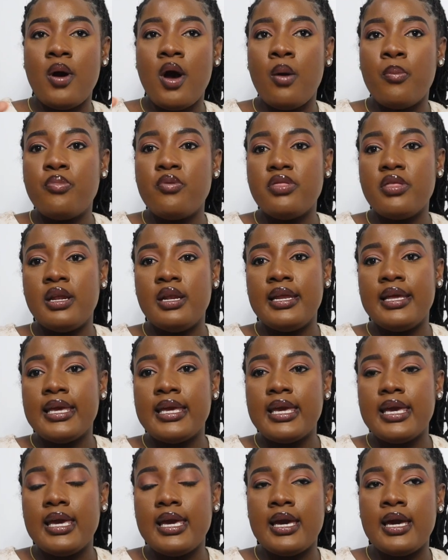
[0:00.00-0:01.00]
I'll put the
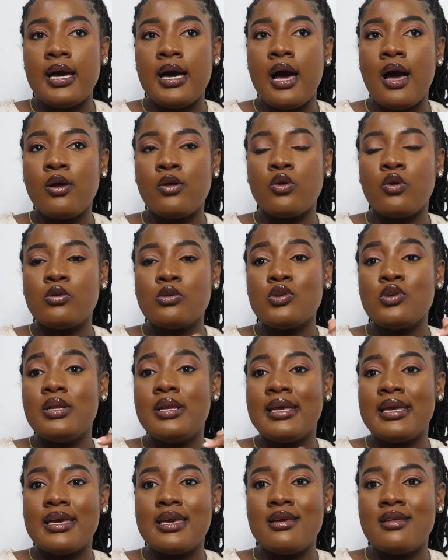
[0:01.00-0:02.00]
link here. I'll also
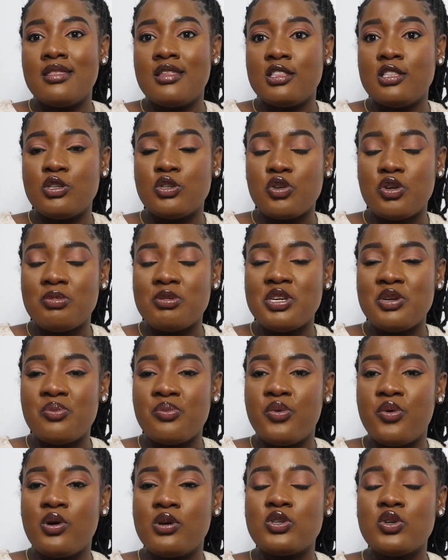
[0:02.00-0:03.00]
link it in the
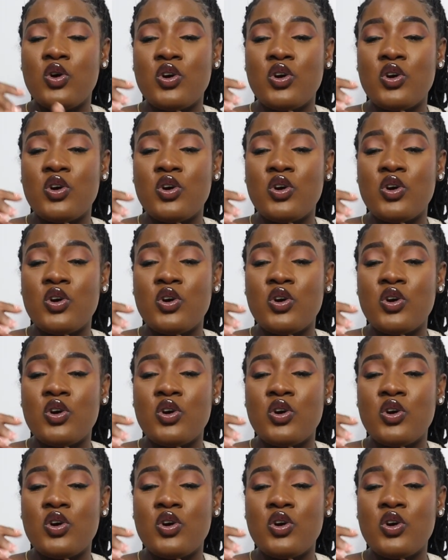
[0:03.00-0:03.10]
description box.